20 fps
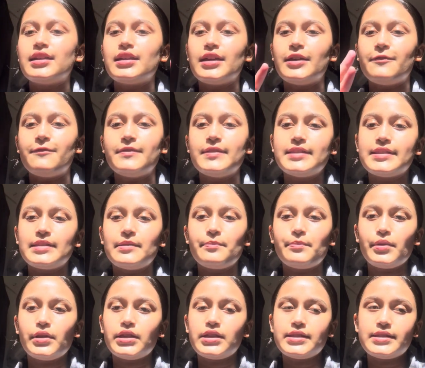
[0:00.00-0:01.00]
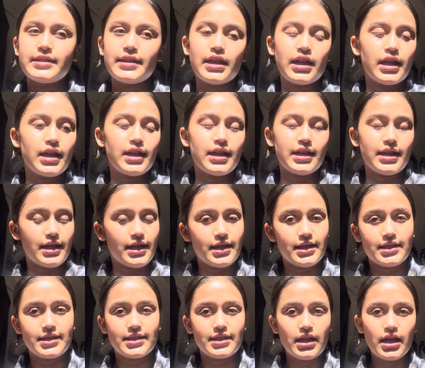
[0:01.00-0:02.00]
if we simply say
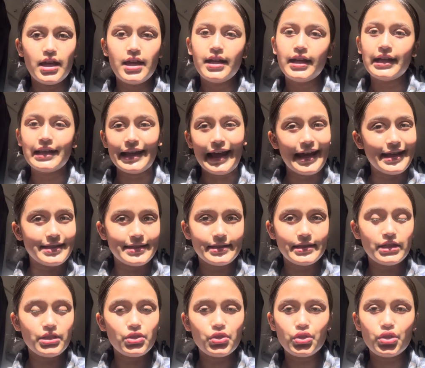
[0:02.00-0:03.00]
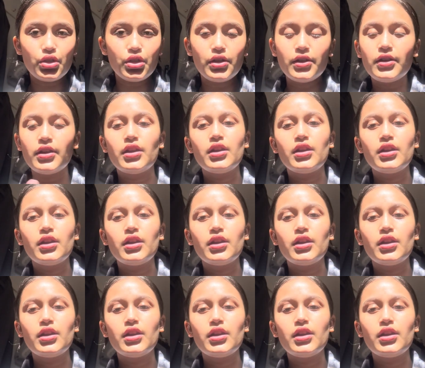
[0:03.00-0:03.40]
it's class teacher.